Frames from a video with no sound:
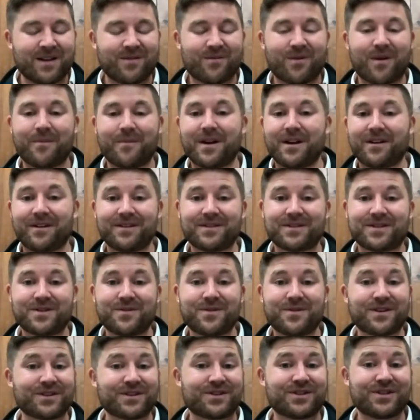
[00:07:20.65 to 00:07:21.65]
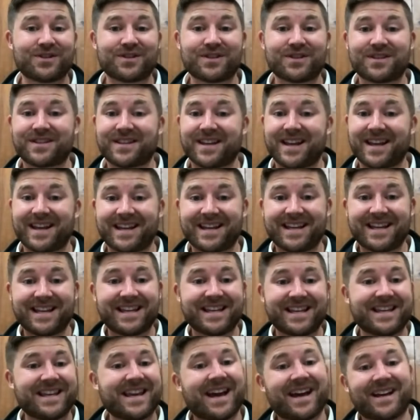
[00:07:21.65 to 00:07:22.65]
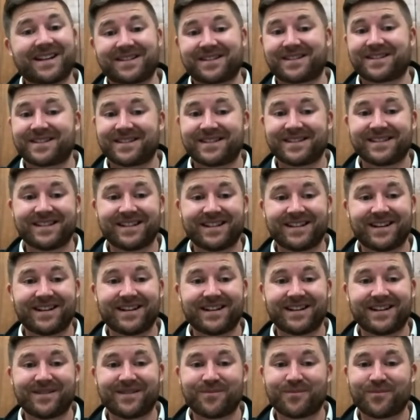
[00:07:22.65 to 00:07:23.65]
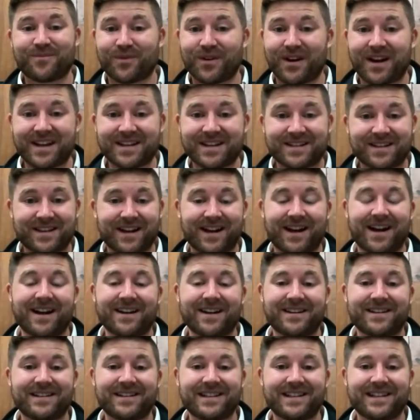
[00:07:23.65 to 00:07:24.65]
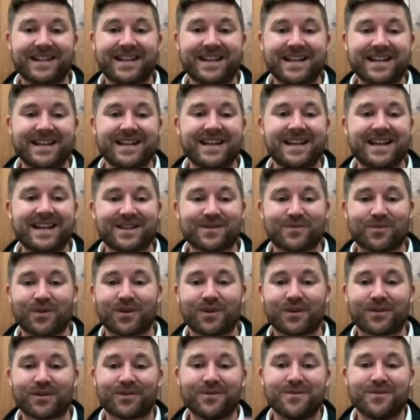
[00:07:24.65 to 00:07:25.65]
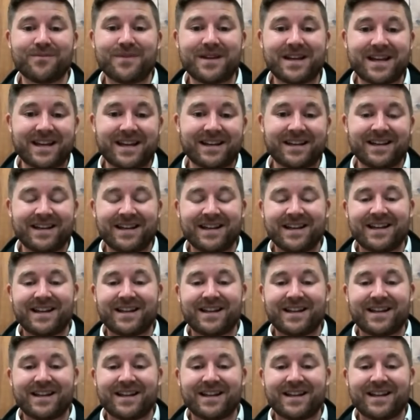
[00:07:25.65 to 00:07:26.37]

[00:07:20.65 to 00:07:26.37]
What Mary is doing is she's just saying, yes, praise God. He has worked through me,